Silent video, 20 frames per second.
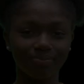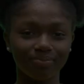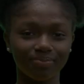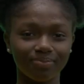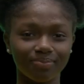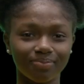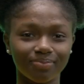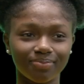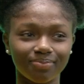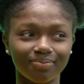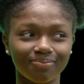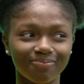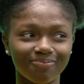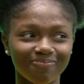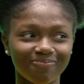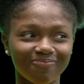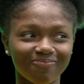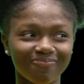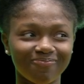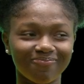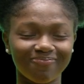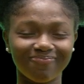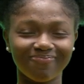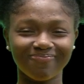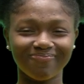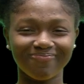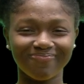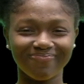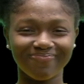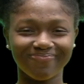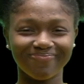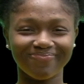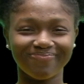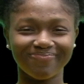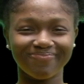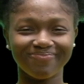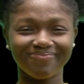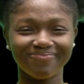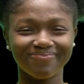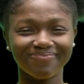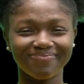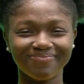No one is speaking in this clip.